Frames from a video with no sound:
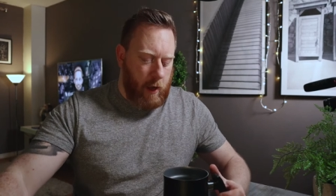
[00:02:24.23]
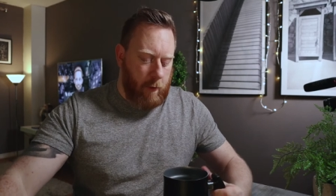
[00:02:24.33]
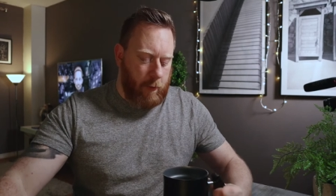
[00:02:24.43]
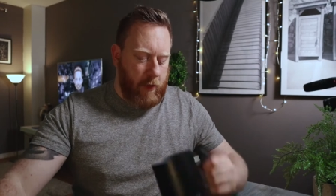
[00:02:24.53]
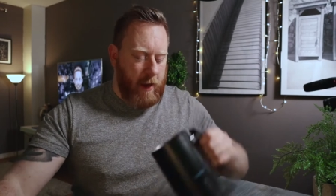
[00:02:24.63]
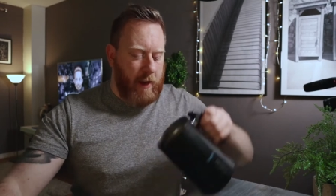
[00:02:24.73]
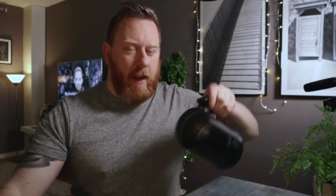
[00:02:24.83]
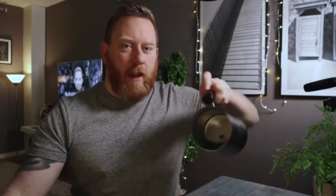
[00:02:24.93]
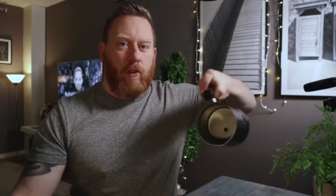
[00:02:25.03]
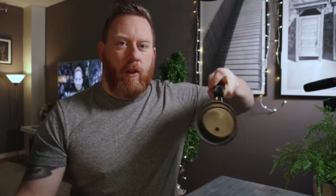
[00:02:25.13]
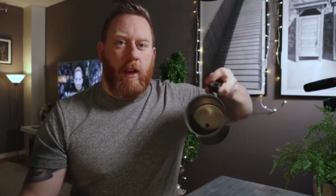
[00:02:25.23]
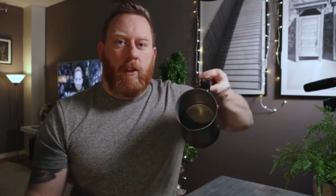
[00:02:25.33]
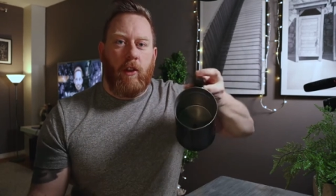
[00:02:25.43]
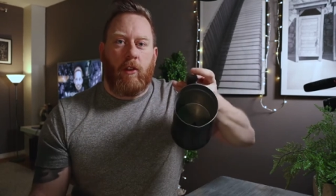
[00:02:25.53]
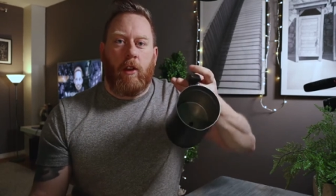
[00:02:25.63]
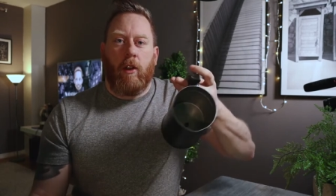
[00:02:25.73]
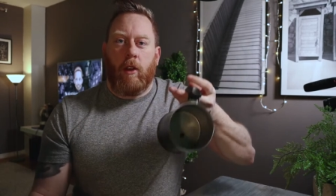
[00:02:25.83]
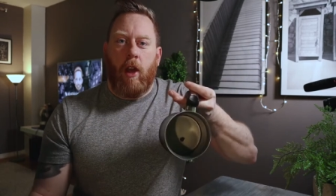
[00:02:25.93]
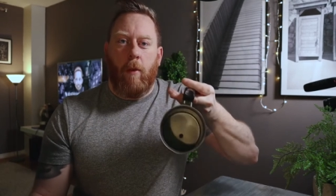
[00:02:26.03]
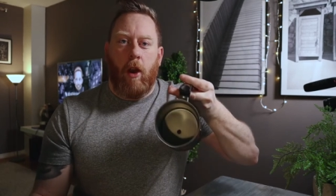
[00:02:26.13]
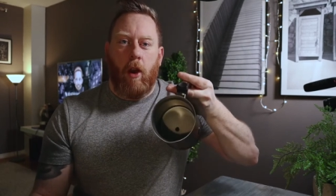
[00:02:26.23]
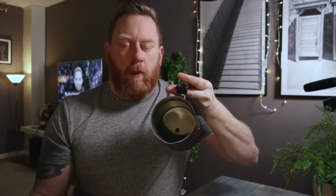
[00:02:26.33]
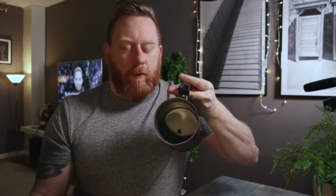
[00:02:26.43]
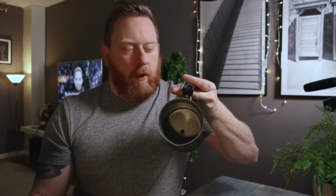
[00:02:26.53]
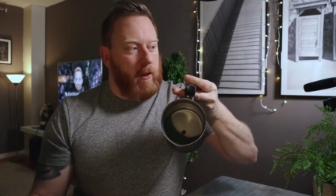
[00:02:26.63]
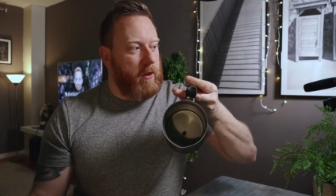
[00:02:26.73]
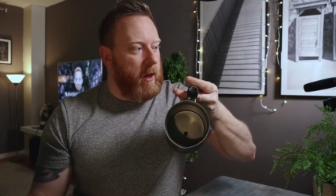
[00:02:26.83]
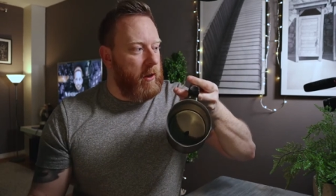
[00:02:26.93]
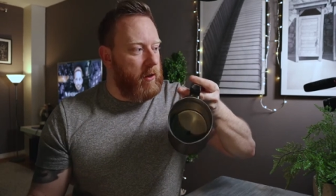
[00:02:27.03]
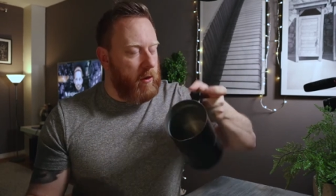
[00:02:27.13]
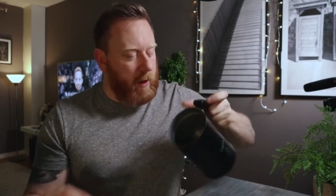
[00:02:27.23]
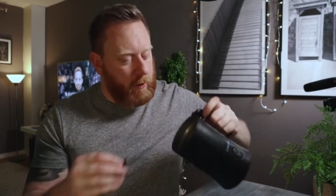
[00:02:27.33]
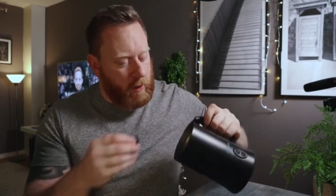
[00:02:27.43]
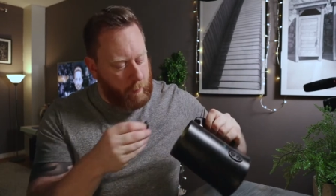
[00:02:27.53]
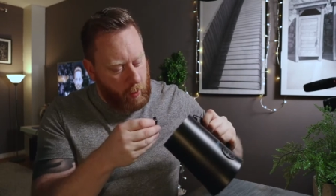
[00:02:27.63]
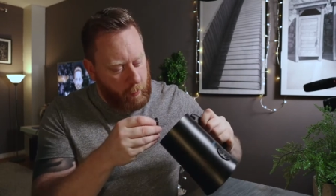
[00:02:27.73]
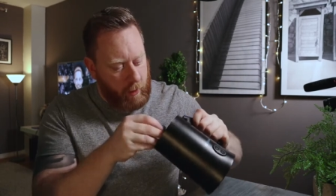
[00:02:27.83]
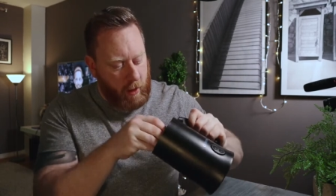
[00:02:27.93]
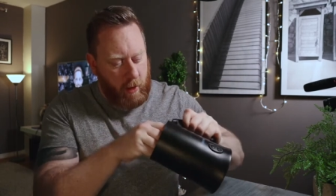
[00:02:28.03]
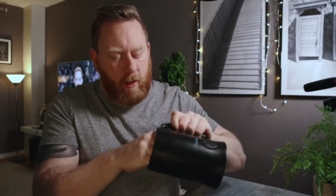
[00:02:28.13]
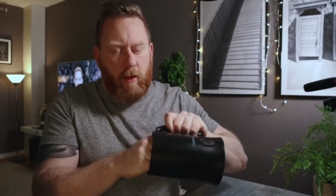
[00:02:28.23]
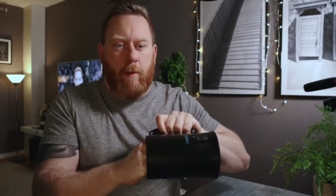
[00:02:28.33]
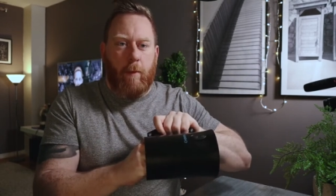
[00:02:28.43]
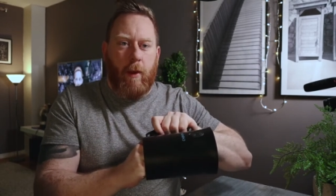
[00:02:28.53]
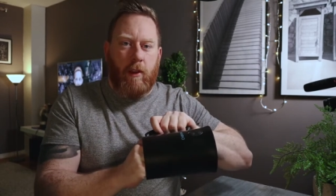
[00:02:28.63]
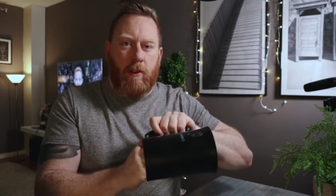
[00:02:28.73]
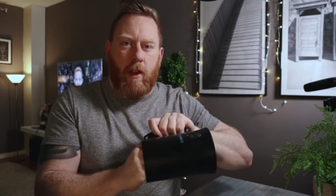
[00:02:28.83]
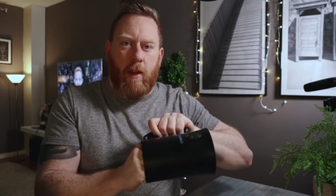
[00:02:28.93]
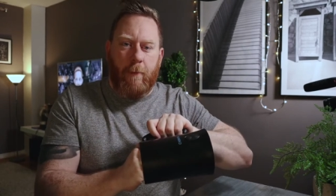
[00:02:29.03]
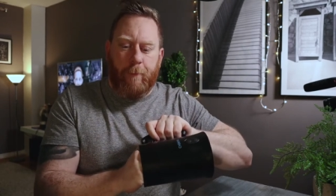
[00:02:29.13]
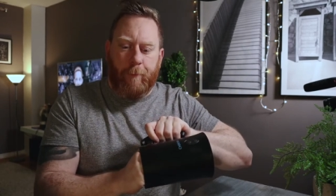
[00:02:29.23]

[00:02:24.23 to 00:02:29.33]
Um, they literally just come on and off and slide straight into the bottom of the, the base there.